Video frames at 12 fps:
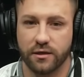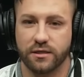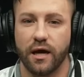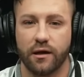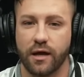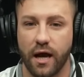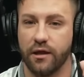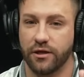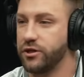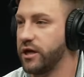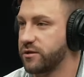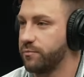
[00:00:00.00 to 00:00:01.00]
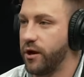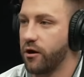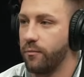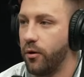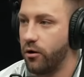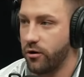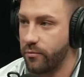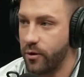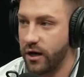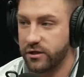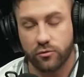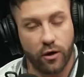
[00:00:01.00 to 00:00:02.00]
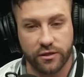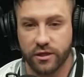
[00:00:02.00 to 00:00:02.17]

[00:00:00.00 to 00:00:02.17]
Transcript: sign a guy like Jason Pierre-Paul to the practice squad.